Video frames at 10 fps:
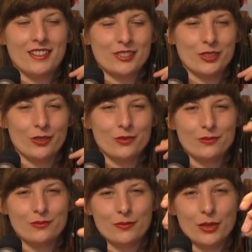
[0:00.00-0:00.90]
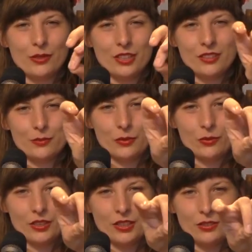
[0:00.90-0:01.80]
So marriage
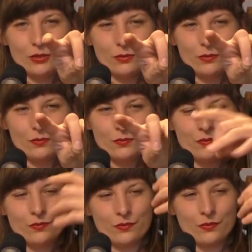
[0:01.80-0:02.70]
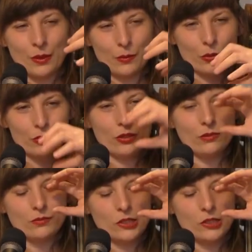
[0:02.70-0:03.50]
between these two. Bottle.